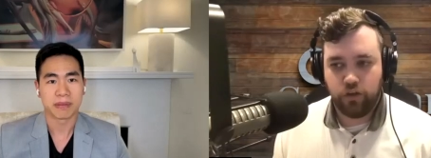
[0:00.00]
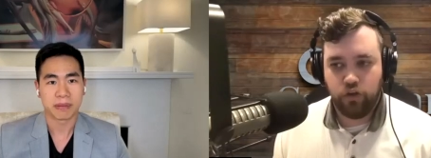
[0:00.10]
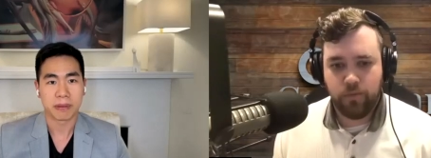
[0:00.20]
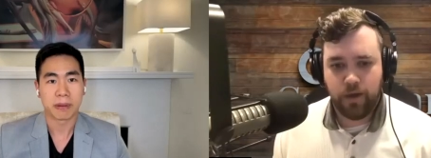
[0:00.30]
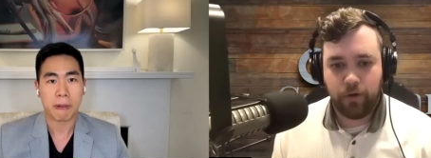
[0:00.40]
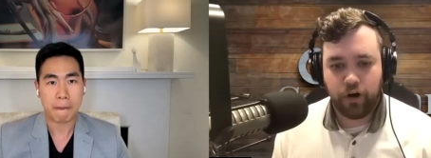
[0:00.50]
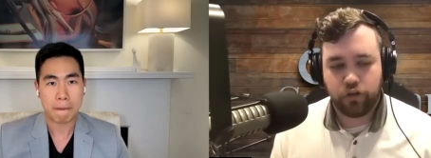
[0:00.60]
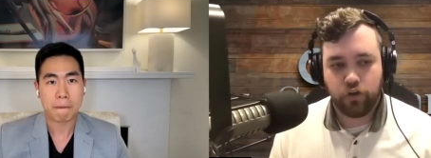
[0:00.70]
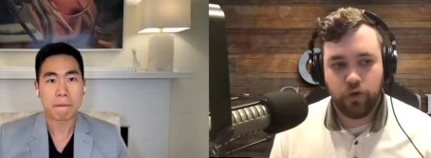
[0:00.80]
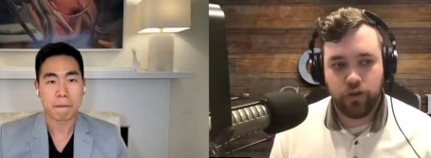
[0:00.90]
Speaker 1: that you made, but
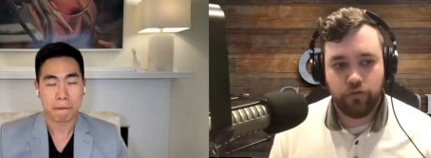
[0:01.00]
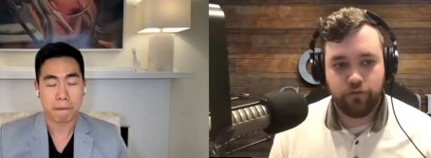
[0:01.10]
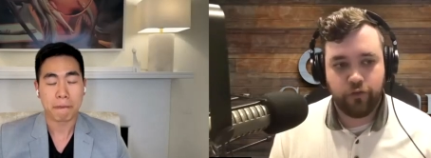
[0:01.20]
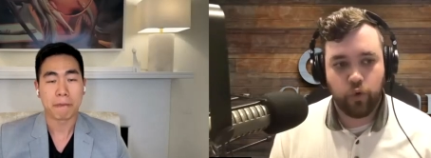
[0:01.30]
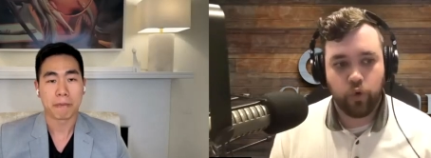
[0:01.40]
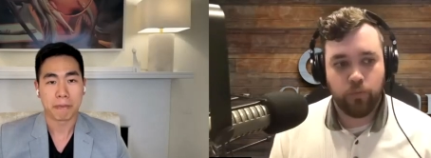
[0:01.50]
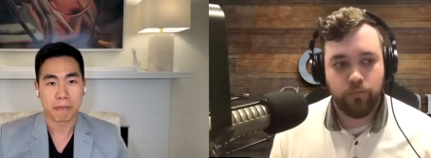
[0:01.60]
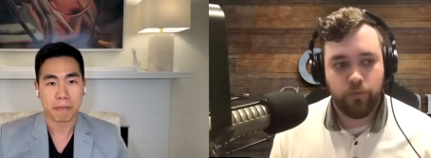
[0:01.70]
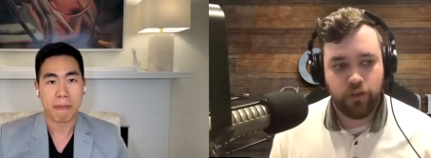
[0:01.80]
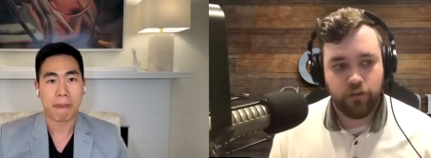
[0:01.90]
also in the
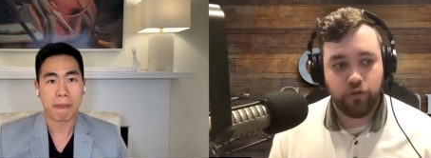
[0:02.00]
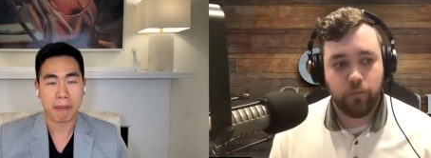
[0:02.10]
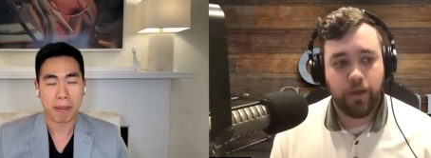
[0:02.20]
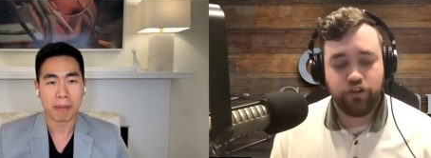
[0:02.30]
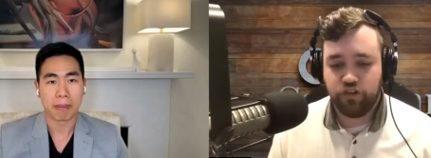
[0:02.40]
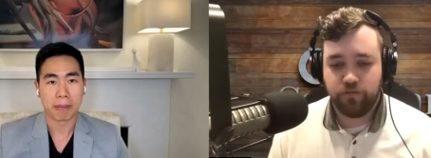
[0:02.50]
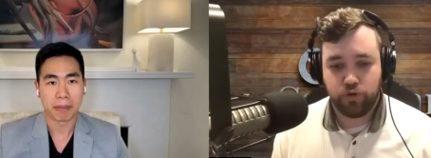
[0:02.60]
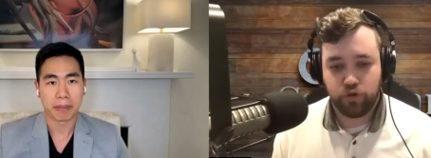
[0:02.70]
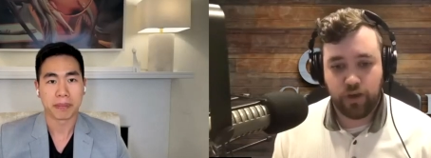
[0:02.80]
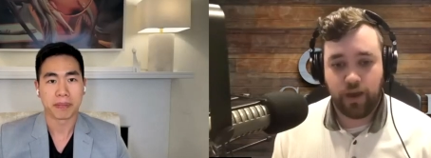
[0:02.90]
form in the formation of
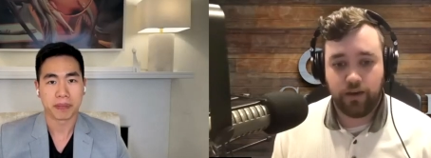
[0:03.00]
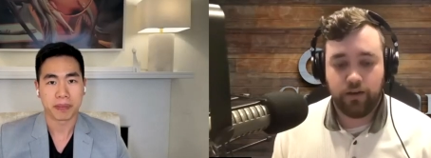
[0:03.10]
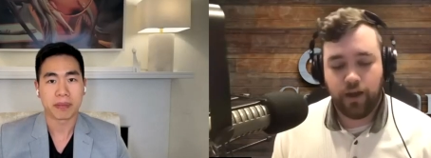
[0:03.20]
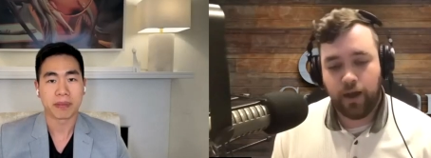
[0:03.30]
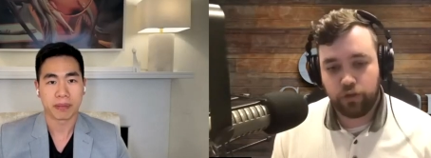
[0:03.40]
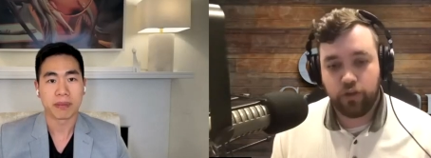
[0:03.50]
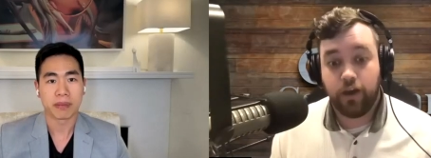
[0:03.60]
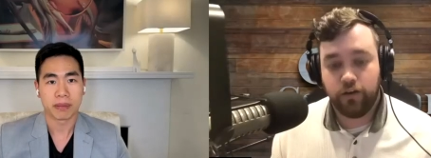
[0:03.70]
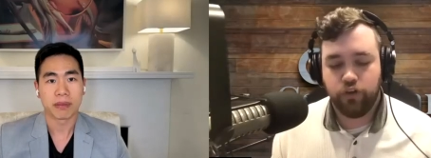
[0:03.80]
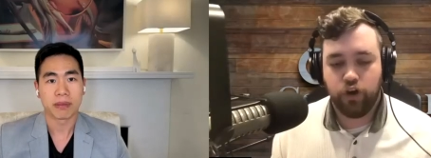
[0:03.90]
percent
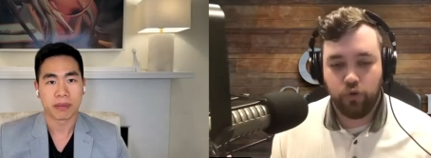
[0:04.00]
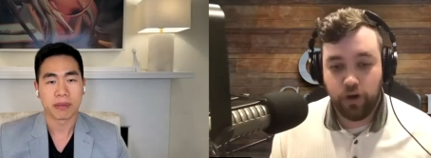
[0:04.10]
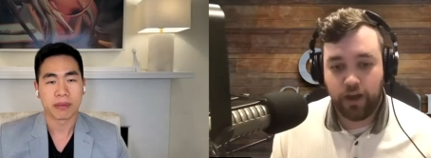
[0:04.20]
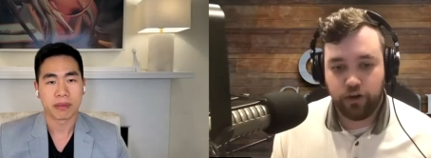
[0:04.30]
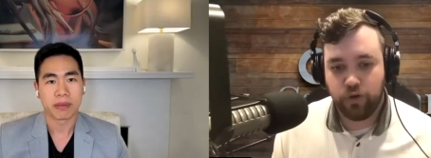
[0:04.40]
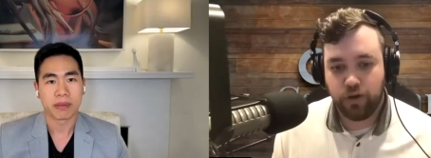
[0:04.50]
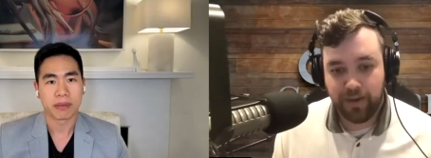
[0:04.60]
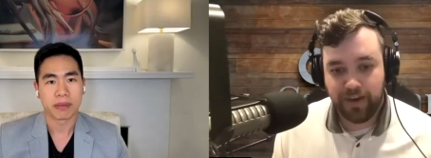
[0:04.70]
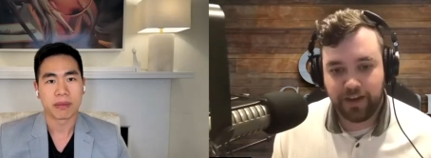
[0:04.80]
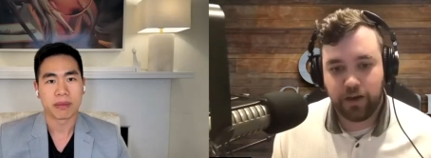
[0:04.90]
outside of you know not doing a
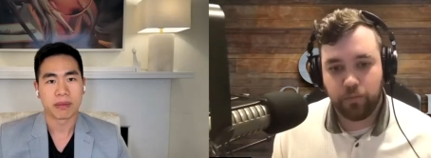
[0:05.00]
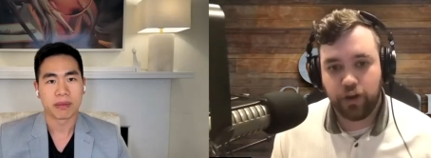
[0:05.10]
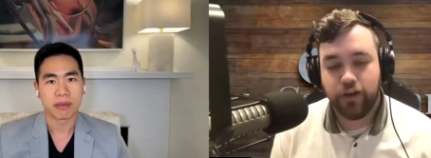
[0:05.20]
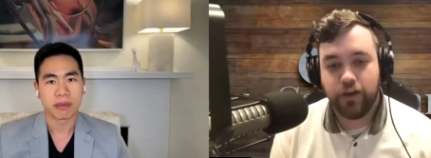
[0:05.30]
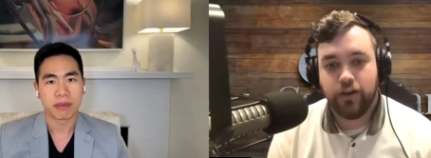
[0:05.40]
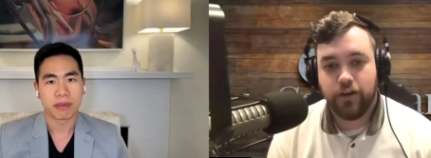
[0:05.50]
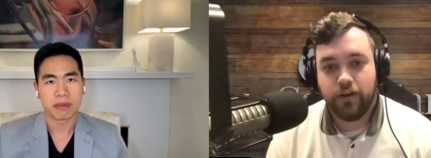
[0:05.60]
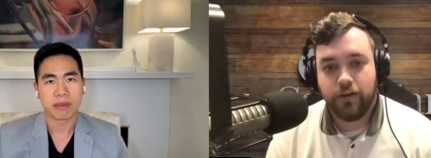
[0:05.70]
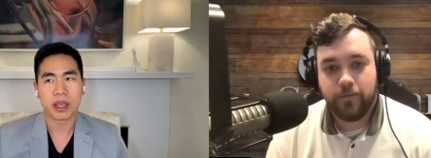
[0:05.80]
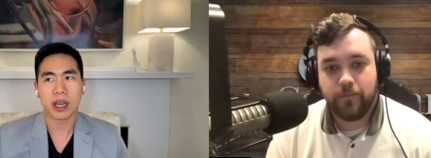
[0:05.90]
media company.
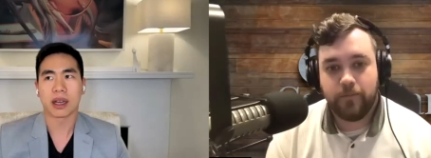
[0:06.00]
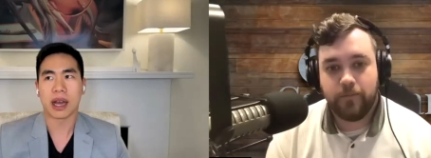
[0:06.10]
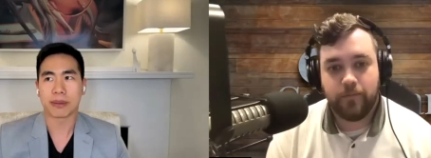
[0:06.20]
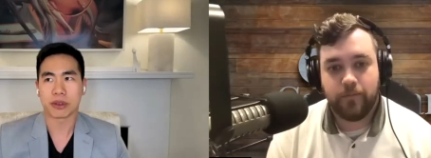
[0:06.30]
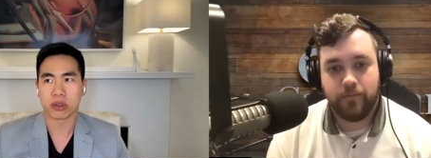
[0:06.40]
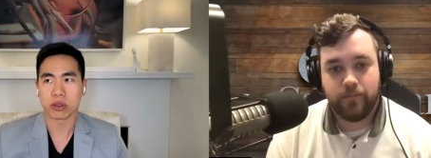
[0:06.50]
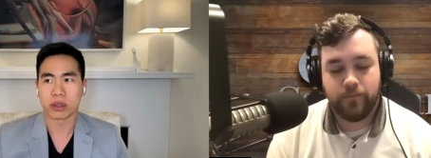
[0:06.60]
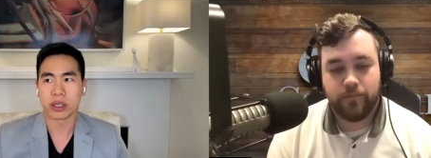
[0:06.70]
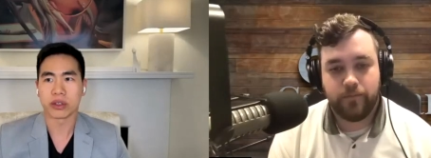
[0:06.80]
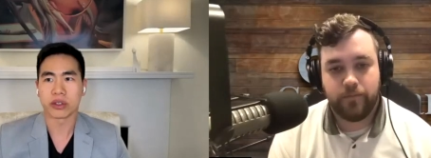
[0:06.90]
Speaker 2: Yeah,
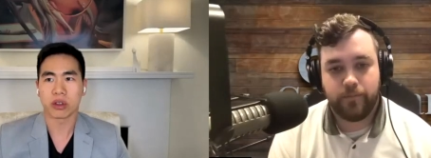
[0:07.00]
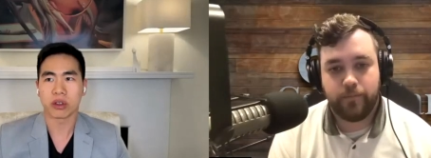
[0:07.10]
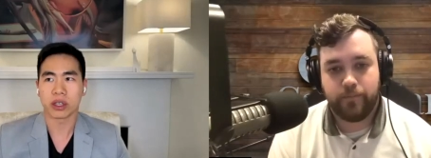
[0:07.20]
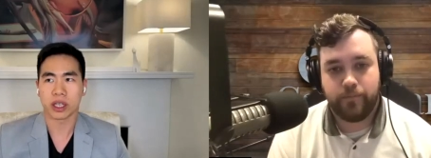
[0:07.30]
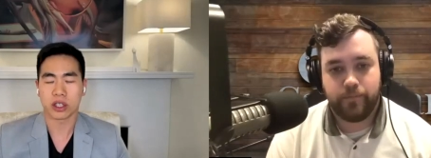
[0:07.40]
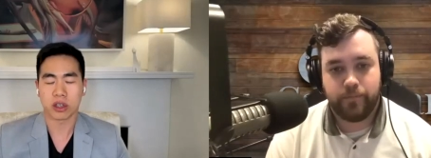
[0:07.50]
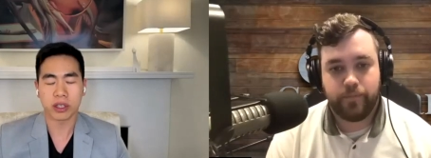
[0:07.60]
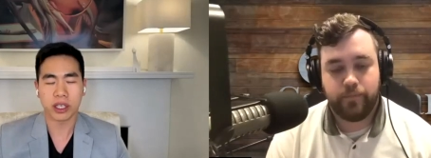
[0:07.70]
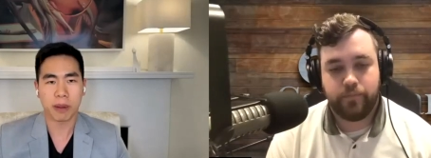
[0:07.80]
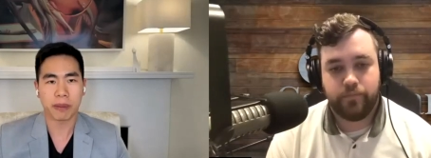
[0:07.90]
absolutely. So look, the
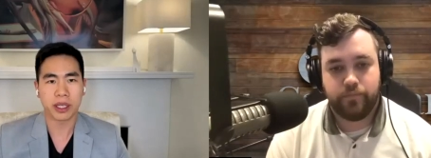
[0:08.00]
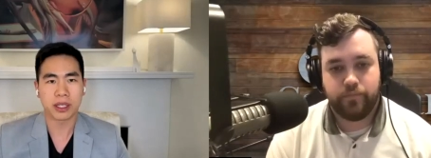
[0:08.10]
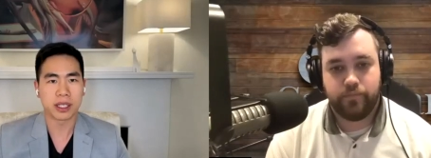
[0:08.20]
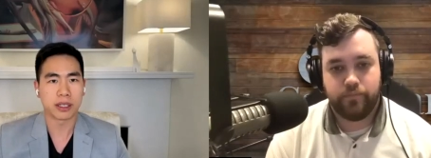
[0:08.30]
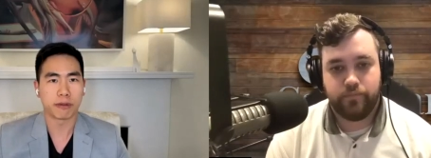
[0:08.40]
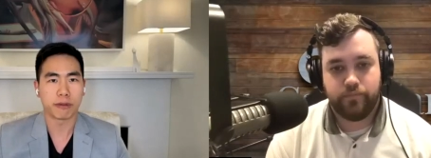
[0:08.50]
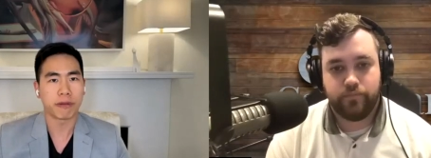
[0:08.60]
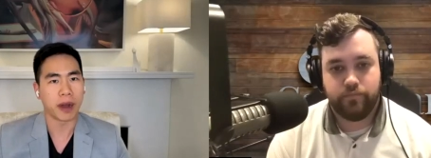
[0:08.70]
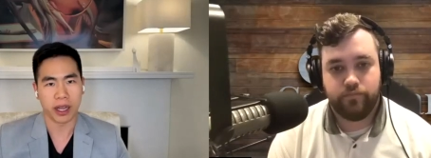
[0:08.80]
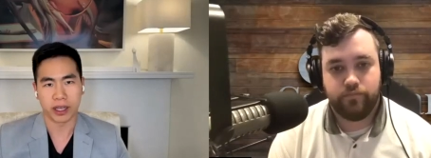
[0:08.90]
consulting company did
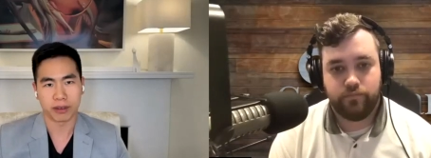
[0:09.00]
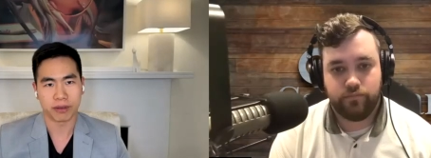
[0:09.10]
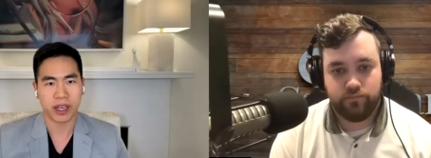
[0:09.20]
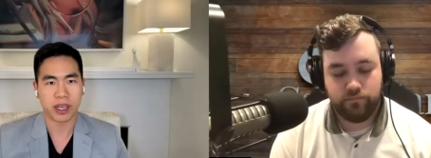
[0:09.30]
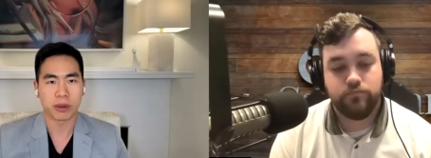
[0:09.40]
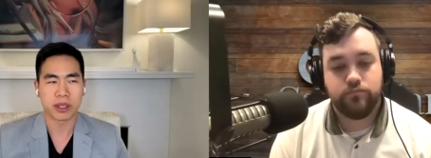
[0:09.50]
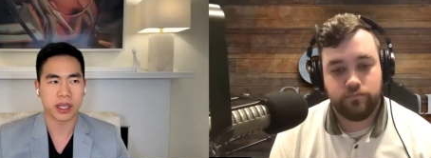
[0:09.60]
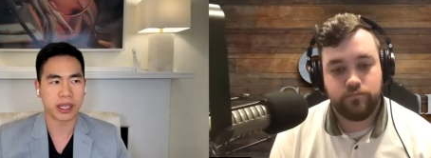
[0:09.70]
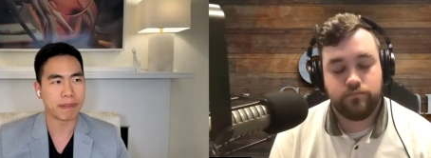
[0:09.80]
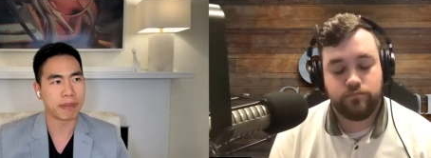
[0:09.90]
fine, right? It was
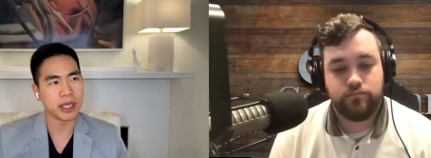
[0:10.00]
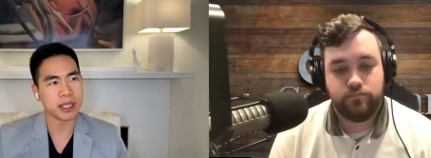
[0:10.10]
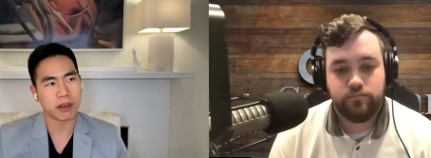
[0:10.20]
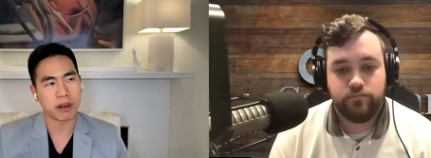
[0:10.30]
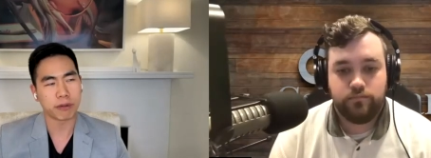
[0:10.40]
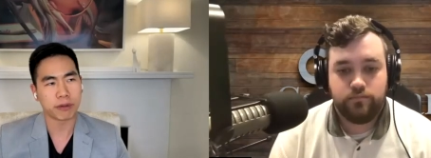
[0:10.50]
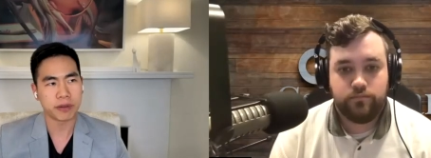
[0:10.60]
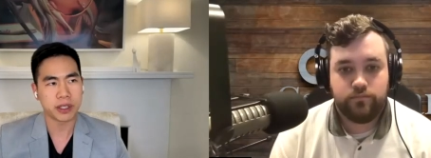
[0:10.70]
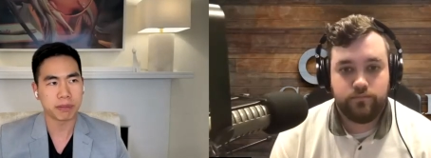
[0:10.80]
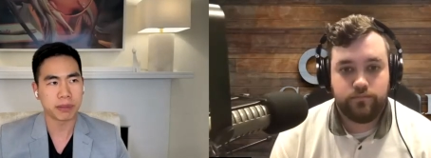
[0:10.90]
like it peaked at around
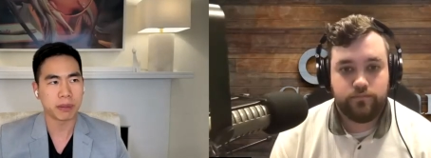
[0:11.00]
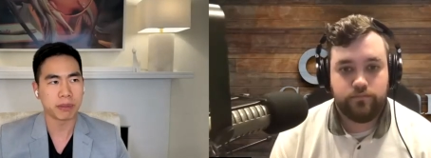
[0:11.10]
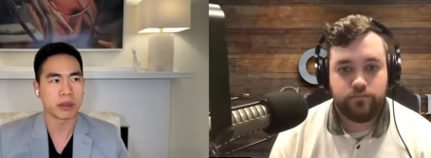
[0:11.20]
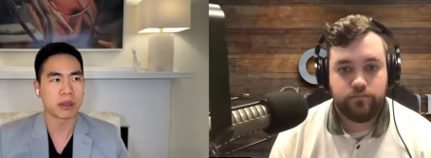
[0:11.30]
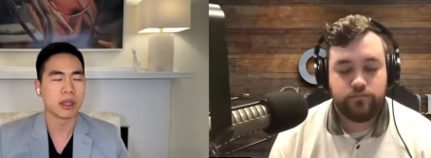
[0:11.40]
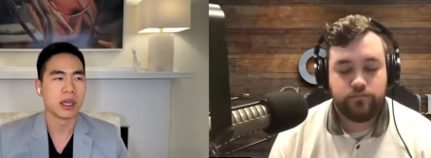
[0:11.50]
15 people.